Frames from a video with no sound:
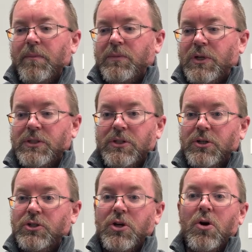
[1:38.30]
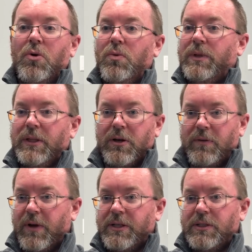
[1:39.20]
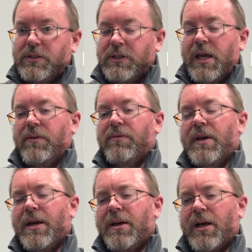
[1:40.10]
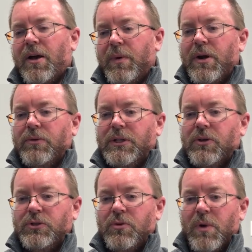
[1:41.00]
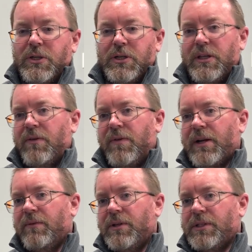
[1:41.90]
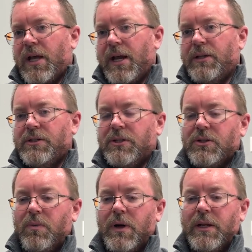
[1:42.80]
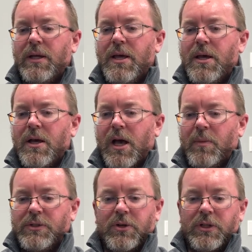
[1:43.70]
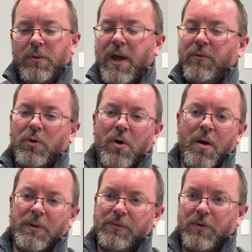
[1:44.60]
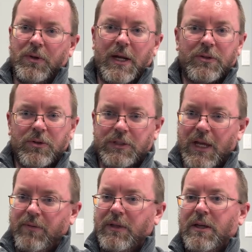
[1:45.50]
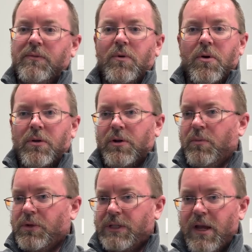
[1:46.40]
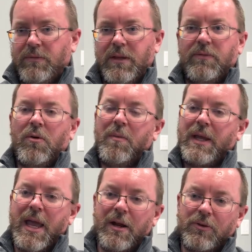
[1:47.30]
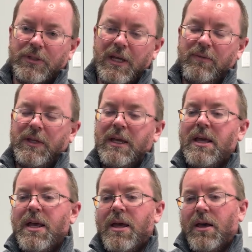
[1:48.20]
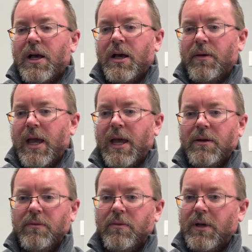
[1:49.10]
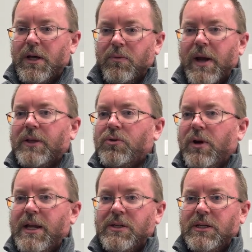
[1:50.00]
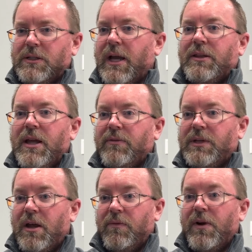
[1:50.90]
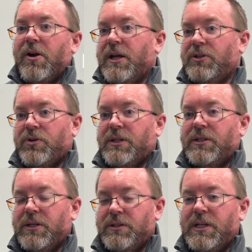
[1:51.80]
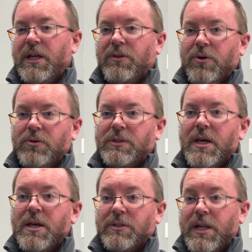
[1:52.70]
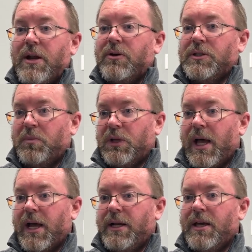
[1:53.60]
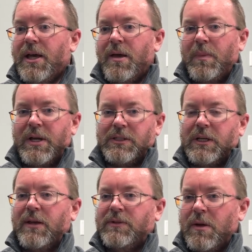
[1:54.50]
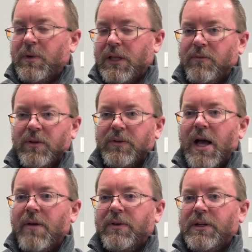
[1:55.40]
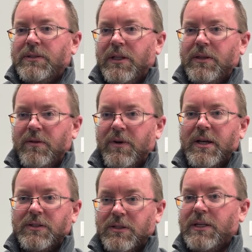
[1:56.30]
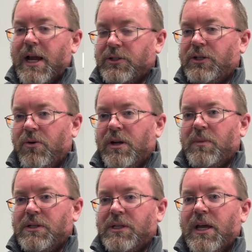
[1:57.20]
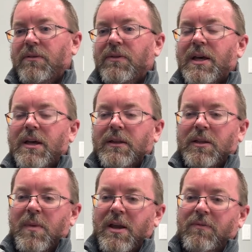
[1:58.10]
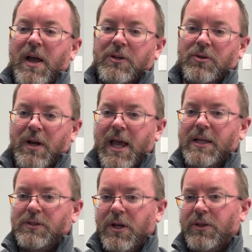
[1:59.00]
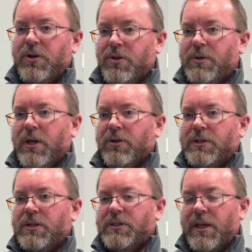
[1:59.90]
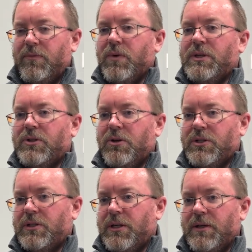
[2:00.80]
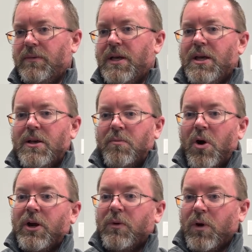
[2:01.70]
just to show that their device is safe. We don't deal too much on the effectiveness side in 601, but certainly we have requirements for electrical safety, for thermal safety, for mechanical safety, and regulatory agencies like the FDA are very interested in seeing those standards applied because it gives them a level of confidence that the device is actually going to be safe, that the manufacturer has done their due diligence, they've researched the market